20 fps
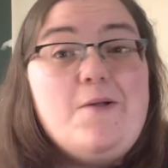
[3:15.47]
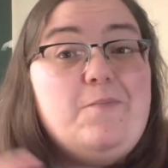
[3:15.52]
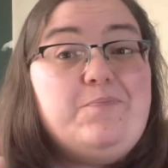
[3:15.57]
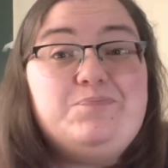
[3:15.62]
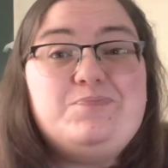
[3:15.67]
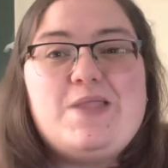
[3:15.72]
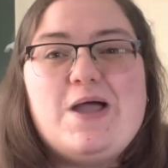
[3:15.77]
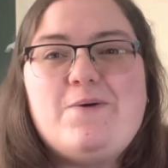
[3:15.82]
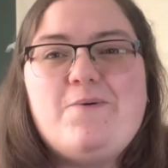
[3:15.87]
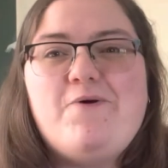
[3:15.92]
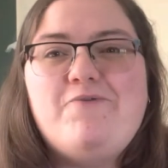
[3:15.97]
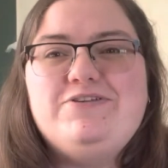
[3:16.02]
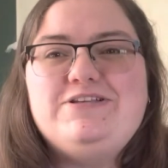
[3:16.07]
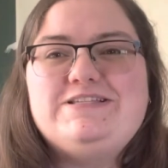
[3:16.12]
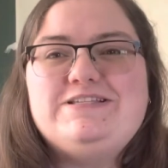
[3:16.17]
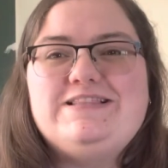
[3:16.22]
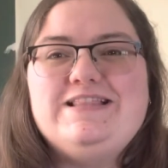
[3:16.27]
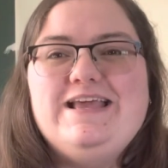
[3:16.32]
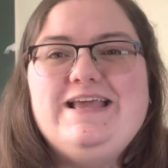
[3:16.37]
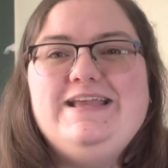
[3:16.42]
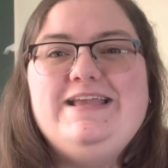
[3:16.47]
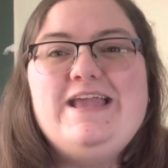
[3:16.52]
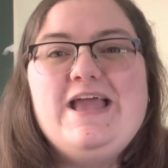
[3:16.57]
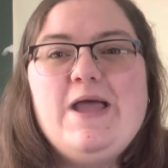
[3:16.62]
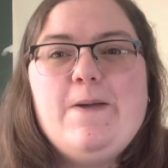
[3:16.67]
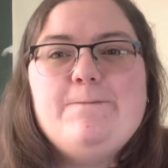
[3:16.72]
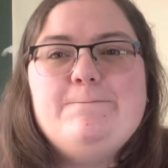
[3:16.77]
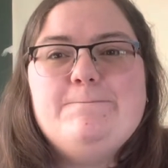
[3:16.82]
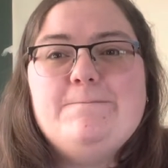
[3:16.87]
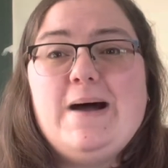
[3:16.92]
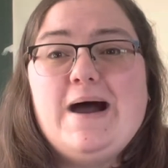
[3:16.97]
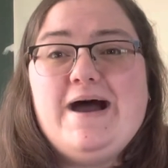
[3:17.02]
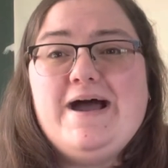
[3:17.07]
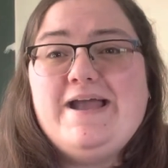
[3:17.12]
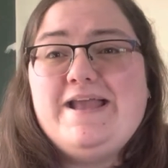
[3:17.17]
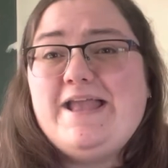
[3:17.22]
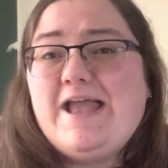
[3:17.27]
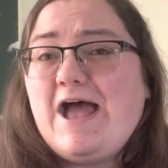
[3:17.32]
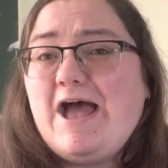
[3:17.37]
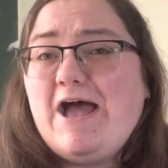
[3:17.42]
Now, obviously,
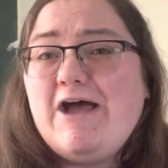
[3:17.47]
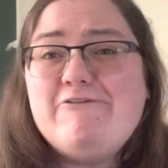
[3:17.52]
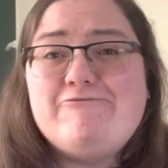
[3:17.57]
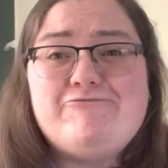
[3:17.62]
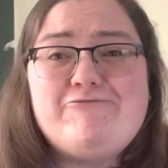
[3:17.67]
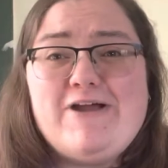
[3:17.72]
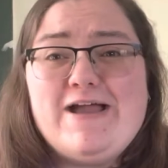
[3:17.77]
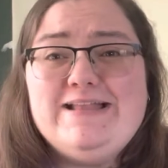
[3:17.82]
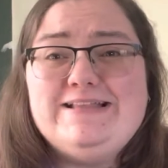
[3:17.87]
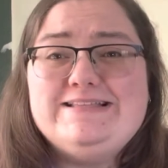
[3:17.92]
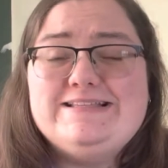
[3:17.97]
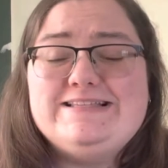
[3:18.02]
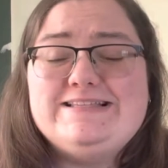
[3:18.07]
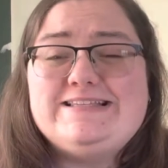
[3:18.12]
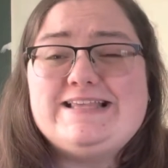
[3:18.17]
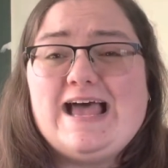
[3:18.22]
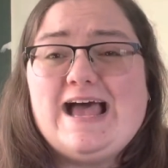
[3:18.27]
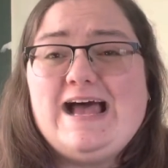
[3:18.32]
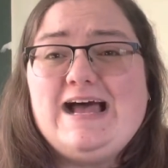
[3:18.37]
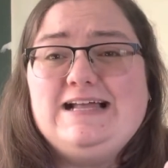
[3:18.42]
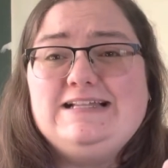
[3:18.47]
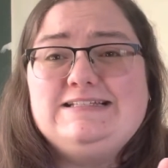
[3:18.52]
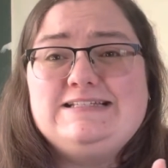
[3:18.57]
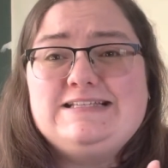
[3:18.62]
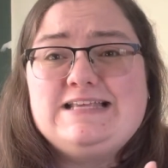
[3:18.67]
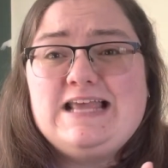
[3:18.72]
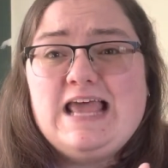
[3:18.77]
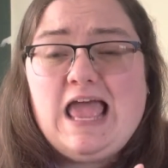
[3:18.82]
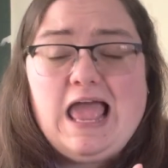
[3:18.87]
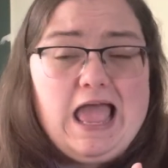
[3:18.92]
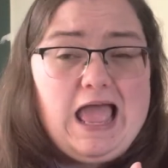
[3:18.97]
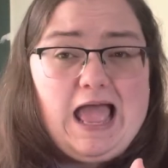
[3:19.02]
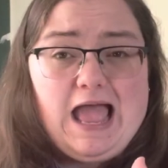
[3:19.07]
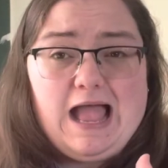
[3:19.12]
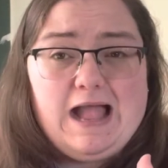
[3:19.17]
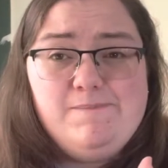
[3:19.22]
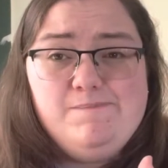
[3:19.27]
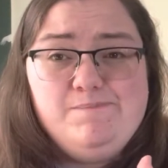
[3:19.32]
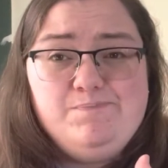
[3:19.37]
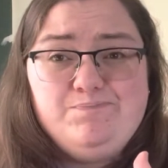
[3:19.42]
my friends and
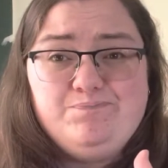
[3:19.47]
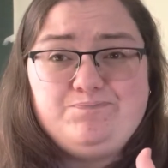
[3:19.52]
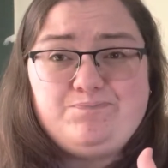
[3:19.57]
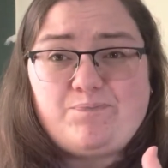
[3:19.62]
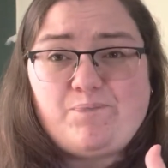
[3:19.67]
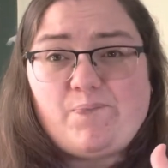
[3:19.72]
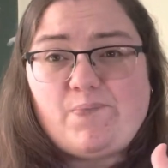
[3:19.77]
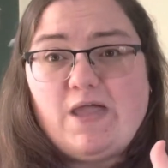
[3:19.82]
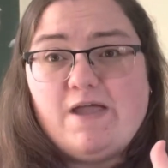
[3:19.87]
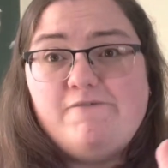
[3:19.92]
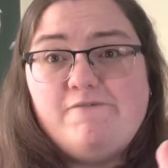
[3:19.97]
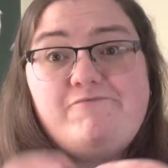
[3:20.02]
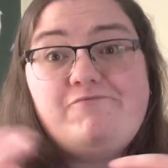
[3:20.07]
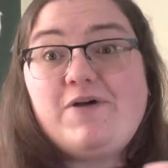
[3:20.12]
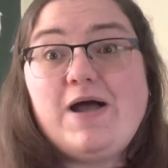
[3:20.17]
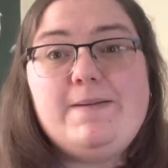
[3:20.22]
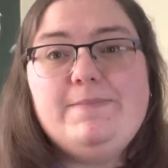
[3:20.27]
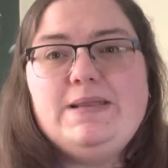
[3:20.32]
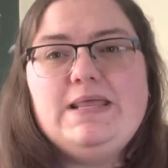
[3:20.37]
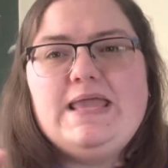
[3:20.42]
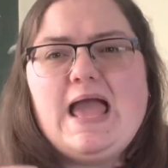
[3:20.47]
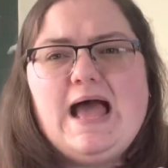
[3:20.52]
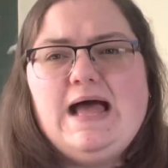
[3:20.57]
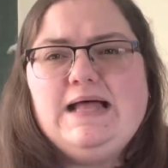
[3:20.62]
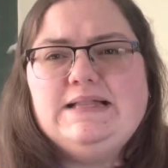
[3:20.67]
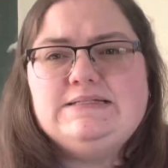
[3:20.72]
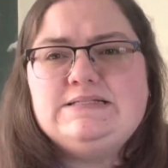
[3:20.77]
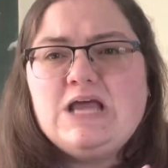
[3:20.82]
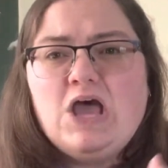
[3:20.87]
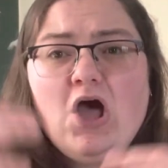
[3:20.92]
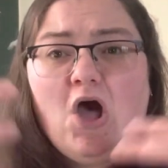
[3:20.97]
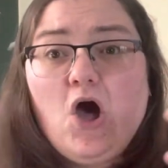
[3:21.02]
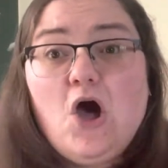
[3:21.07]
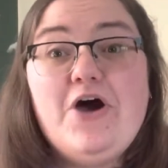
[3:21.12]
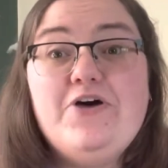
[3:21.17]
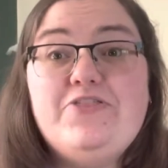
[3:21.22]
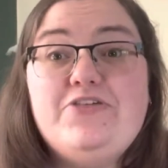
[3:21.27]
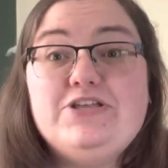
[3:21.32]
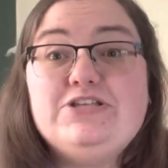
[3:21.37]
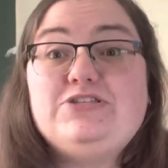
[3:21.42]
family and
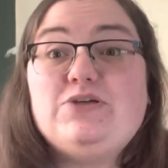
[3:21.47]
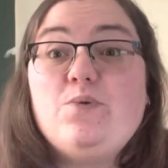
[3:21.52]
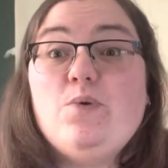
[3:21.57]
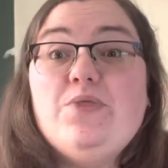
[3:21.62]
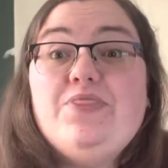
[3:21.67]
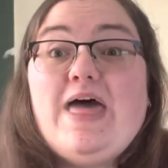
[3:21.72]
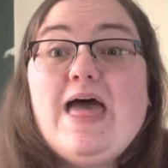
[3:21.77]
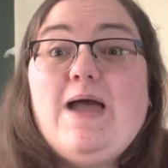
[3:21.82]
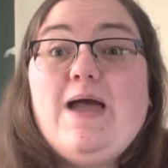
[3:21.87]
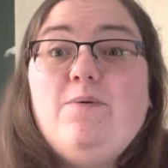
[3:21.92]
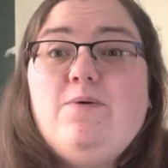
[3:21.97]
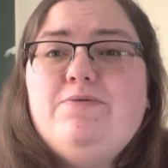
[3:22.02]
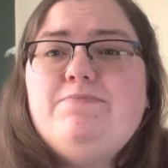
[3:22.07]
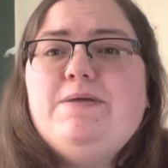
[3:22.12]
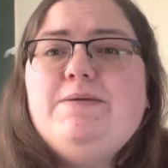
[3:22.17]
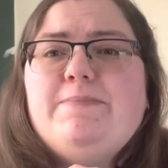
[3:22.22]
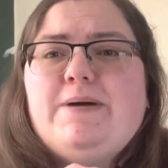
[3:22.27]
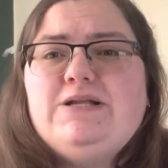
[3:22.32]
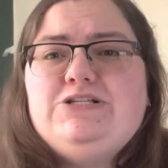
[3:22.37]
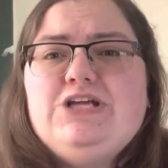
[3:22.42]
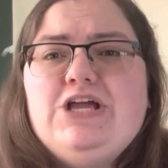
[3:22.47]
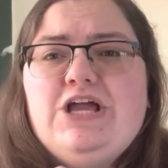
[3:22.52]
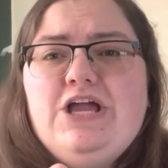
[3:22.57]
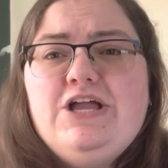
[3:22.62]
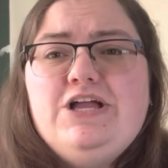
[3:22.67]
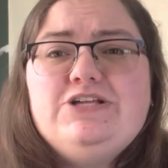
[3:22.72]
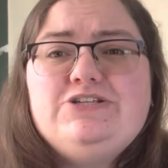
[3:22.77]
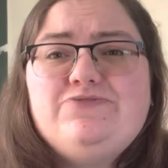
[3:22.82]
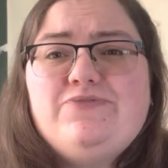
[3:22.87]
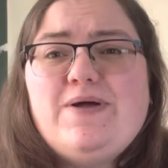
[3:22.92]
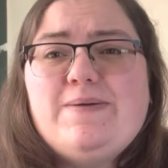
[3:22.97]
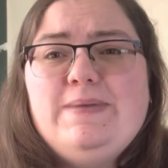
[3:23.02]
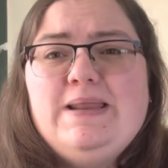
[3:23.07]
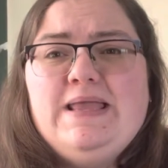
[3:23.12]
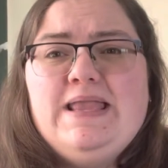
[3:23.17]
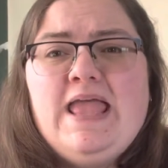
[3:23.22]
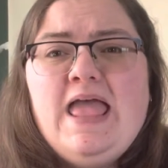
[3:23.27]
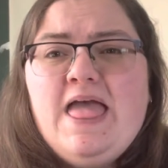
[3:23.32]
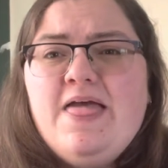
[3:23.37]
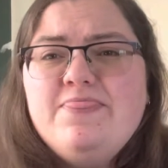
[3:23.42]
others that were there with me, my church
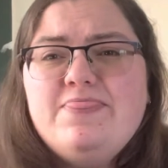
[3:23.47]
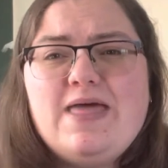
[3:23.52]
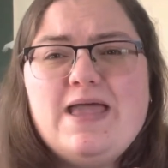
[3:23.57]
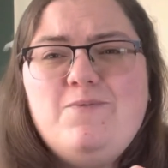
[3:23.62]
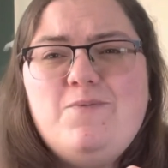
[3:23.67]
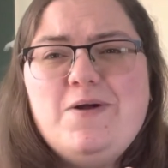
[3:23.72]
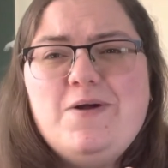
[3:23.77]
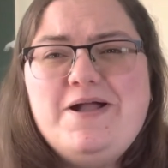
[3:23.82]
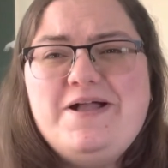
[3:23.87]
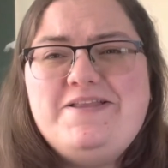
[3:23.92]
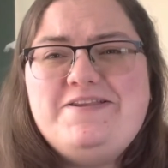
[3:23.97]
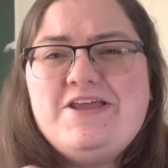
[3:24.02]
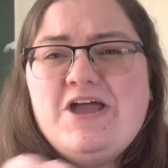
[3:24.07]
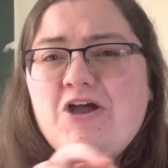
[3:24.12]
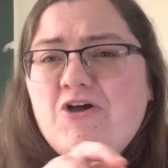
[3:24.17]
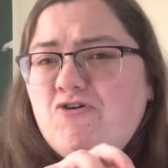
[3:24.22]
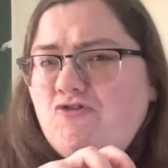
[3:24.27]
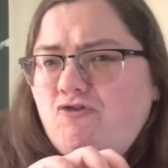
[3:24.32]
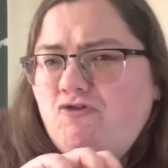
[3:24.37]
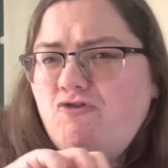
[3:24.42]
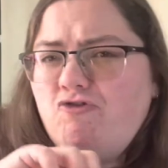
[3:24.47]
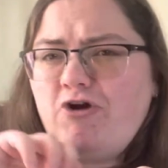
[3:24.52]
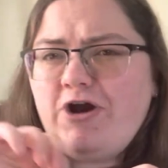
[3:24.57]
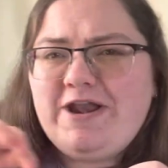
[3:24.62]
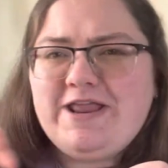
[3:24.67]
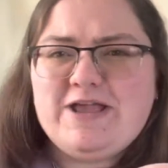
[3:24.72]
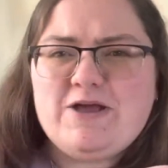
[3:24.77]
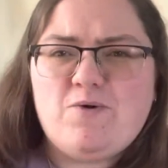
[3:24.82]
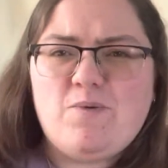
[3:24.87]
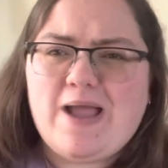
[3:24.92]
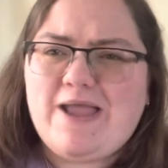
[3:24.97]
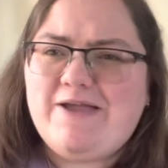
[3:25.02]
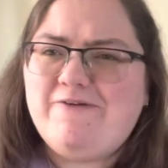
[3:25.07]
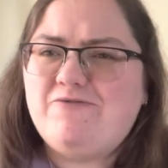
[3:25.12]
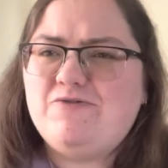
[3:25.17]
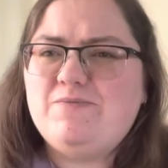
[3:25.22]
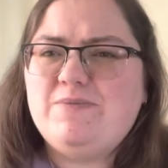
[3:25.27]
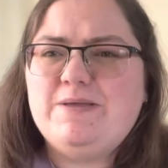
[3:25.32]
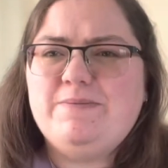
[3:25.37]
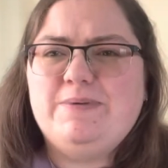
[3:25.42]
family, they weren't running away
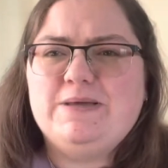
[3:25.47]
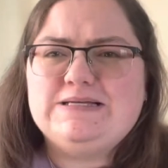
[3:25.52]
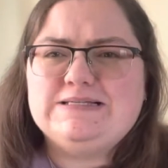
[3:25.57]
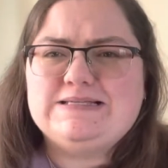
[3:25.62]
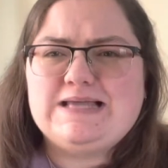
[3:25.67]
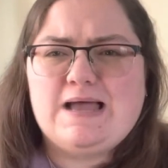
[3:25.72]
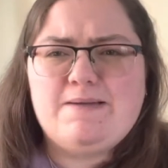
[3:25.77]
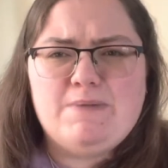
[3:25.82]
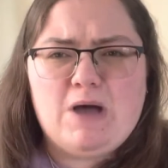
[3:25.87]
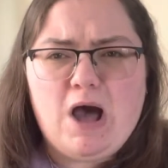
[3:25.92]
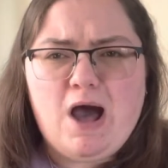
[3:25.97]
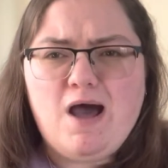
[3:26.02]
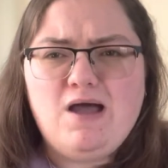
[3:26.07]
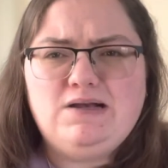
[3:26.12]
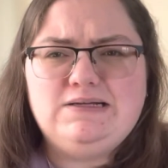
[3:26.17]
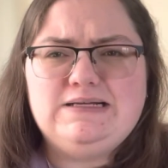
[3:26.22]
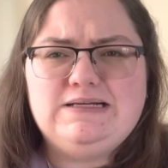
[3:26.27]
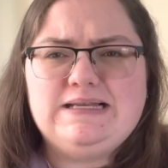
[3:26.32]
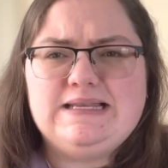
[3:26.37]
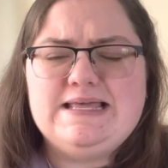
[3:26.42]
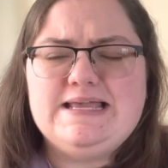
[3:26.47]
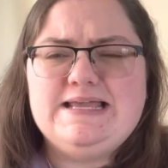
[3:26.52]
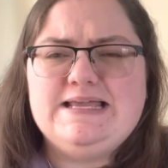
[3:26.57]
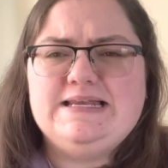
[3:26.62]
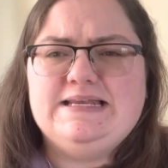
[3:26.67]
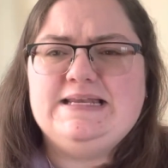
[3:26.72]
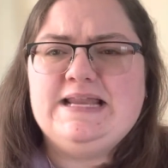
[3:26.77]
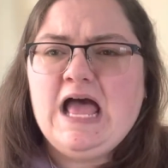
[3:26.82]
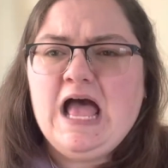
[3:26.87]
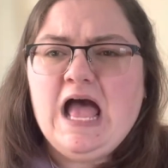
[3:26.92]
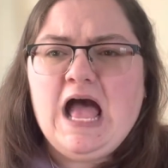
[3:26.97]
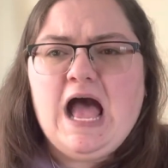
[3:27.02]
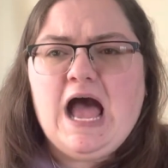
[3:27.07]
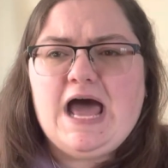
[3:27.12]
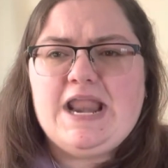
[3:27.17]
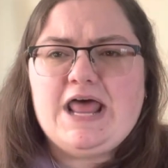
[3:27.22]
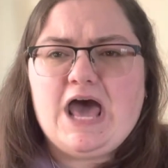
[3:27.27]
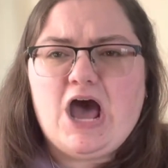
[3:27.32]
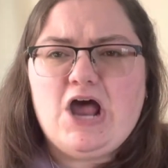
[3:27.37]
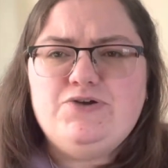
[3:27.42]
from me because I'm unclean
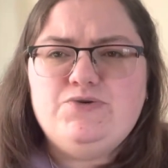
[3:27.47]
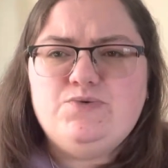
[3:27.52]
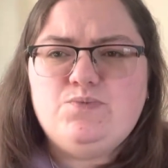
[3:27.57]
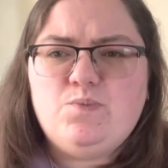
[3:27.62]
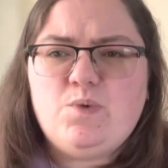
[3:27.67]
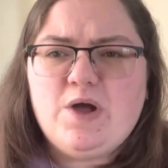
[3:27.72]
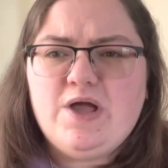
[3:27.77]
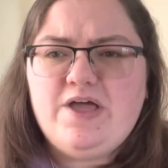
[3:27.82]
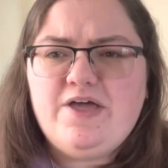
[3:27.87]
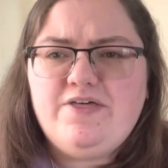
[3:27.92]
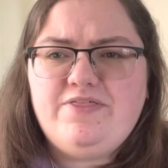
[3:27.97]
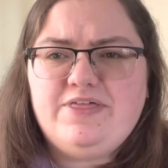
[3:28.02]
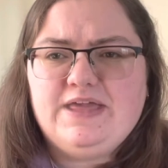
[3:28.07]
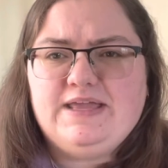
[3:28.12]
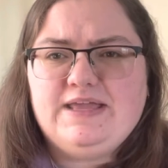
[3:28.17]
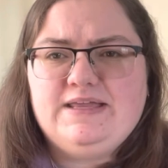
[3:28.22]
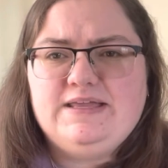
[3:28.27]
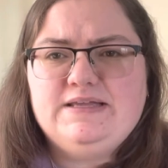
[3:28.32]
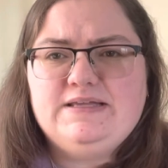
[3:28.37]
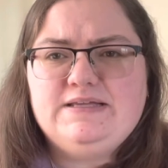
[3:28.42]
and unworthy.